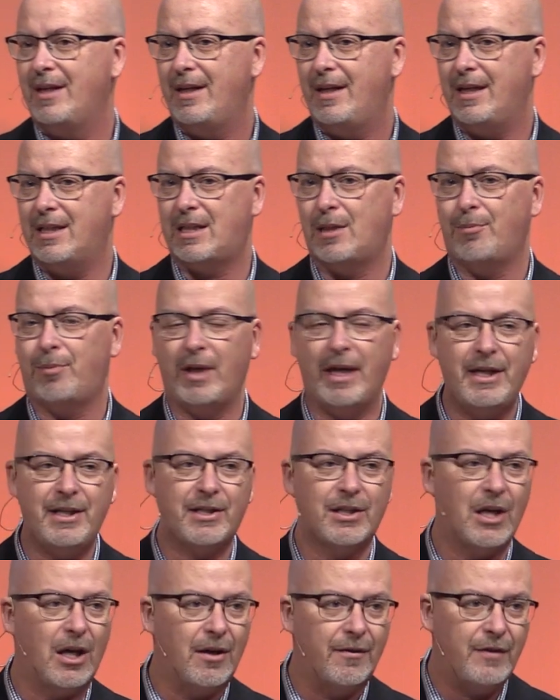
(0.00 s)
It's the place
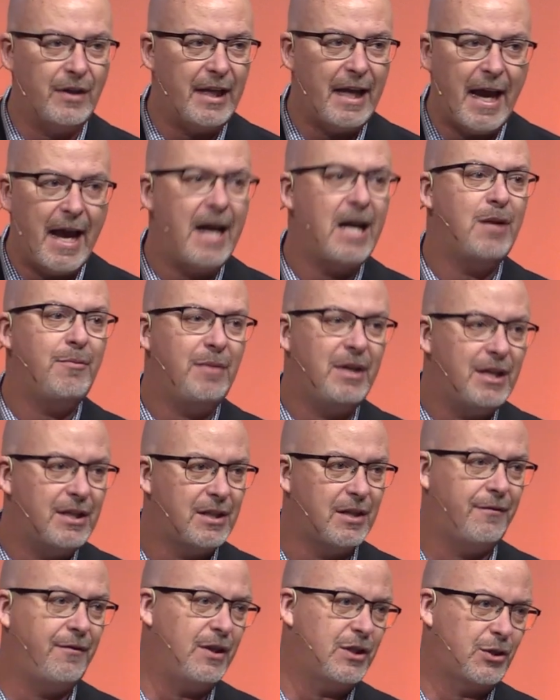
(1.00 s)
of the enemies
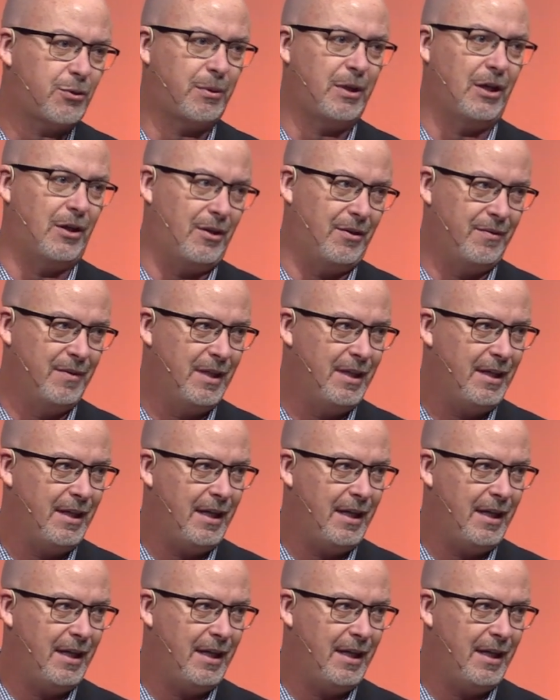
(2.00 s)
of Israel.